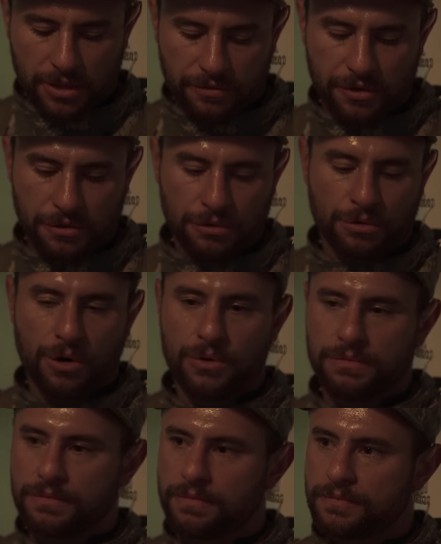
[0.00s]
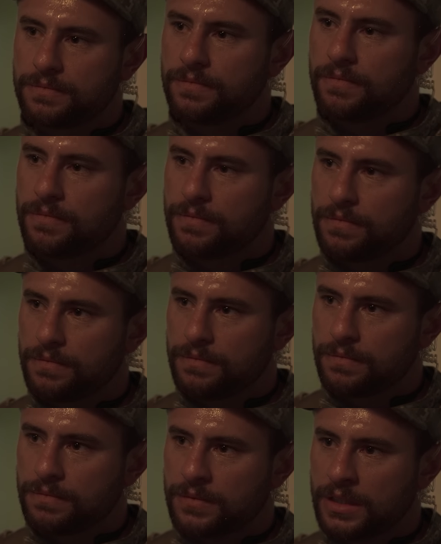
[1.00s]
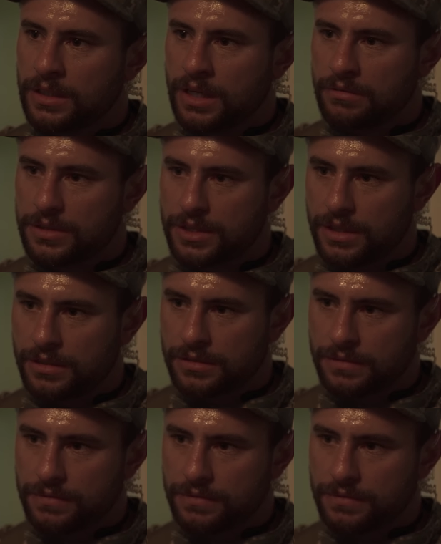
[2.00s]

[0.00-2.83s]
Tanner says it's cause they ambushed him. He